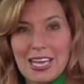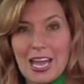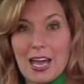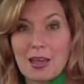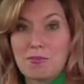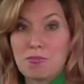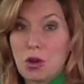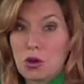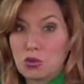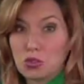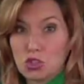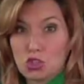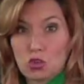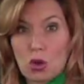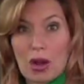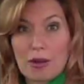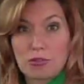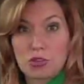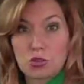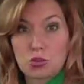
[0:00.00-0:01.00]
And most
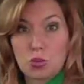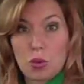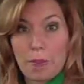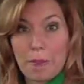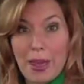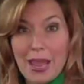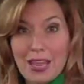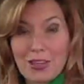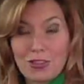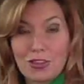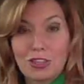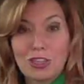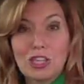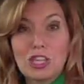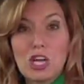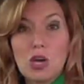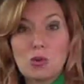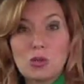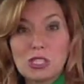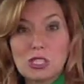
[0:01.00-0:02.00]
drivers will pay the
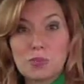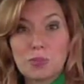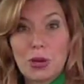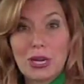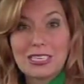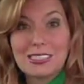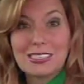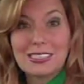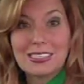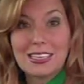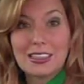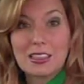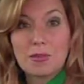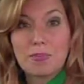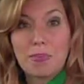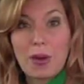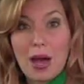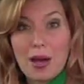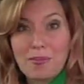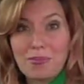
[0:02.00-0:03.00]
lowest prices at the
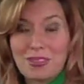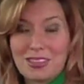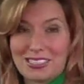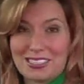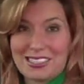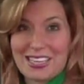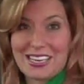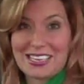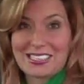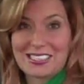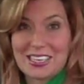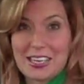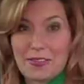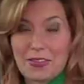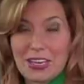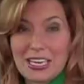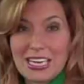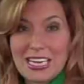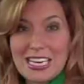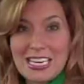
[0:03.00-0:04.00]
pump this
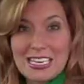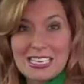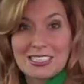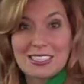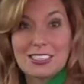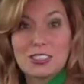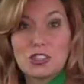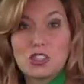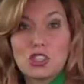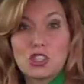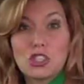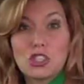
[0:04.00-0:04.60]
Thanksgiving since